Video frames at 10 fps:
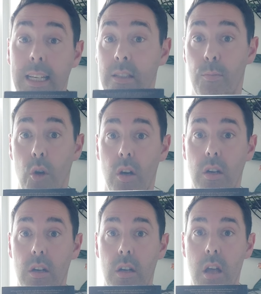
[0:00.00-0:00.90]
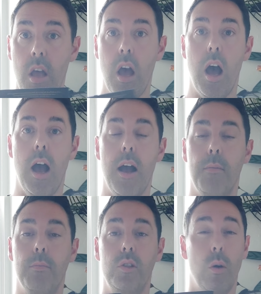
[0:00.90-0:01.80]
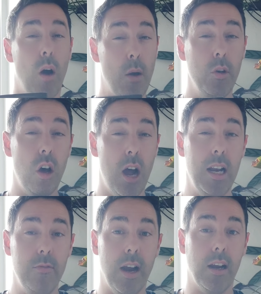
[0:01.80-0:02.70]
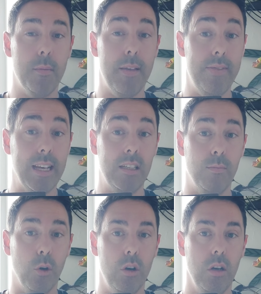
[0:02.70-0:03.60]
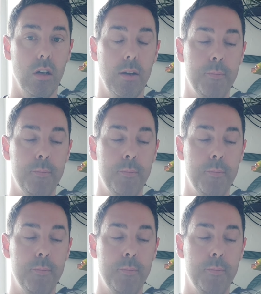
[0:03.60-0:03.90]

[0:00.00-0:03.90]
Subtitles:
this book. So I would highly recommend this book.